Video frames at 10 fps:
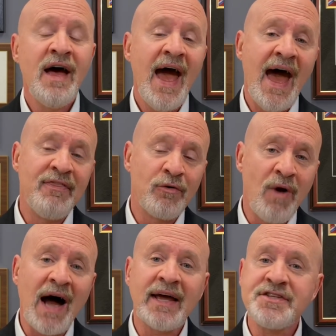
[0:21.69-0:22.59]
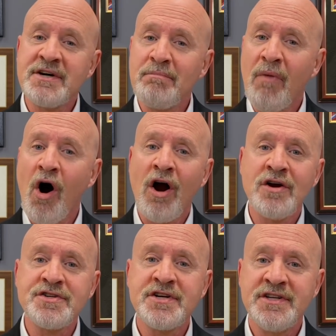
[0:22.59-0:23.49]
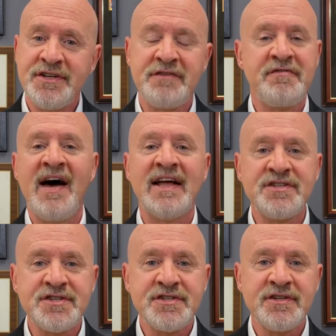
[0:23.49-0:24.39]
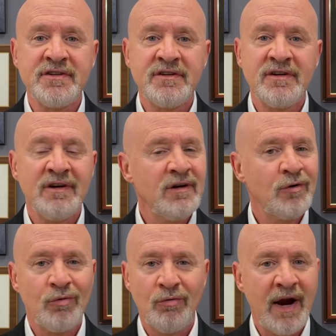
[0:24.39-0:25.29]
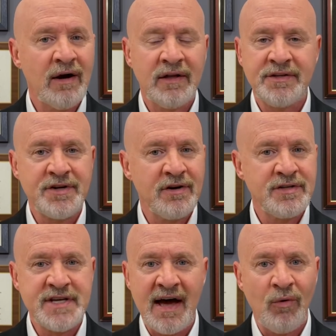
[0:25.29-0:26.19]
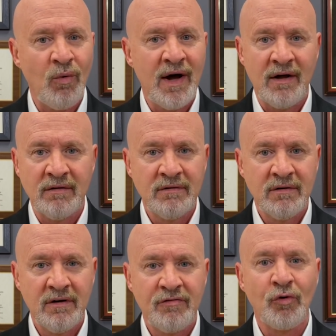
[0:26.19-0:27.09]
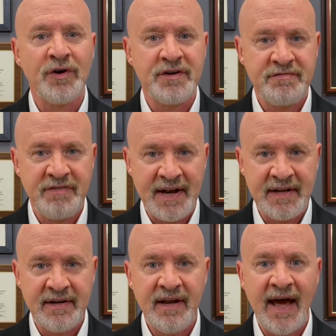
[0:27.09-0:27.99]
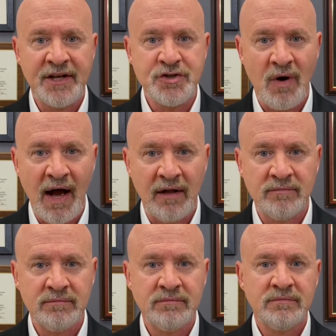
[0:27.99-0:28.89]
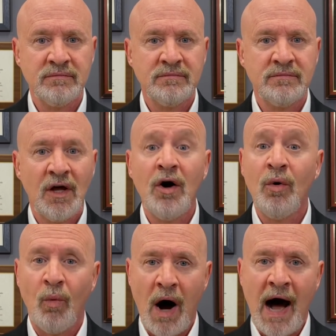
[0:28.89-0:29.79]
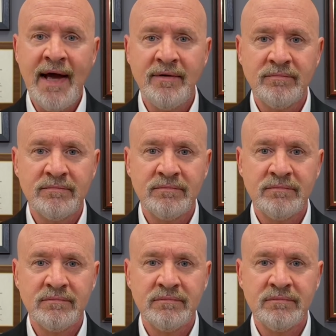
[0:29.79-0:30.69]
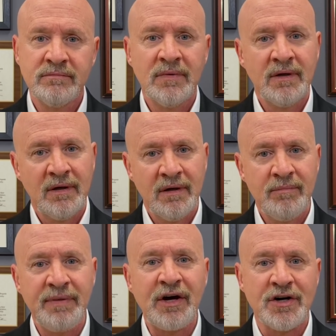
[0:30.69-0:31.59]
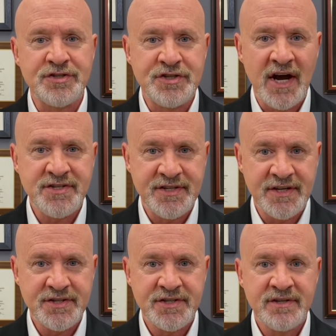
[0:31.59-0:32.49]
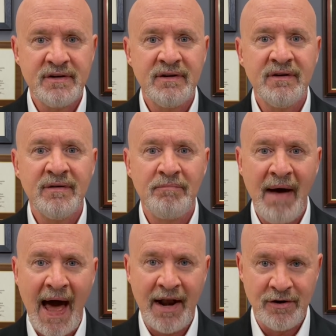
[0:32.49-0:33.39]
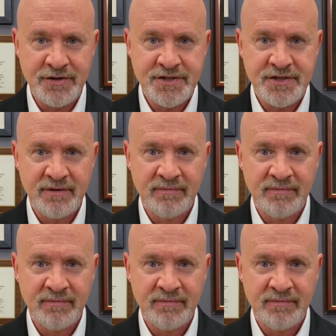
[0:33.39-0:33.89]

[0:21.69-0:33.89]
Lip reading: And the rocket to Mars defense rarely turns out well for a defendant at trial. Why? Because justice matters.